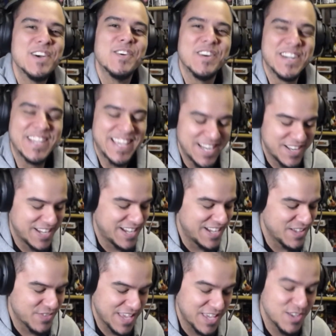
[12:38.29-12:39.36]
Well, again,
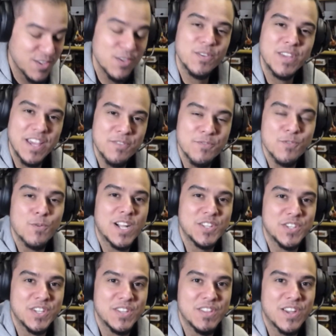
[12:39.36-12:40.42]
thank you again for
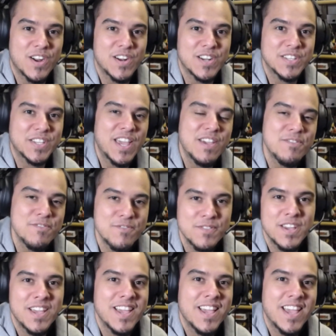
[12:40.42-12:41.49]
watching The Artist Cave.
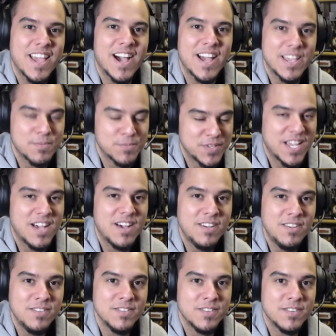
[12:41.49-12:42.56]
I am
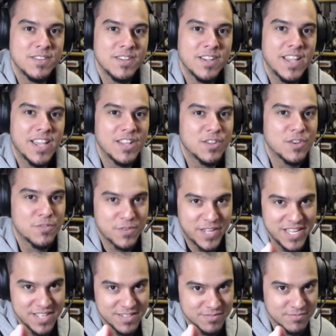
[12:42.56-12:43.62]
Sal. And don't
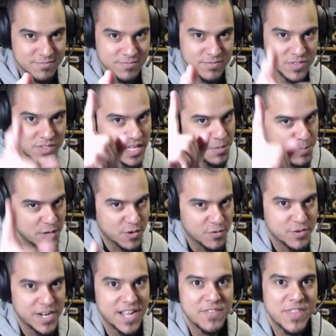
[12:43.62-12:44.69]
forget to keep it
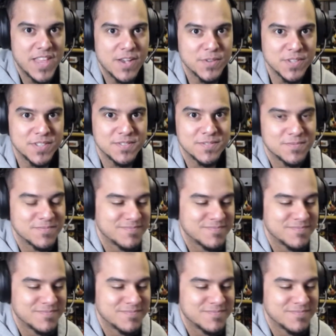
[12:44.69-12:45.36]
over 9,000.